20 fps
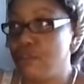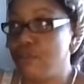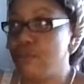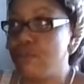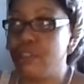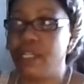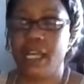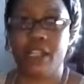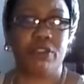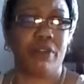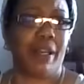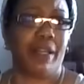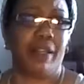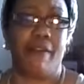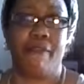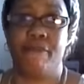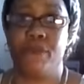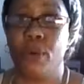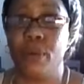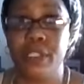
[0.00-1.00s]
You're not trying to
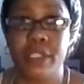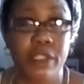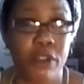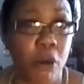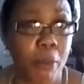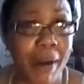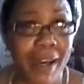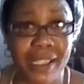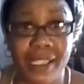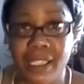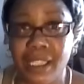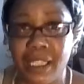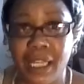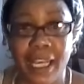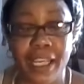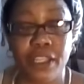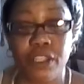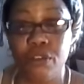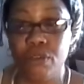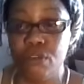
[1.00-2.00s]
force nobody to like you.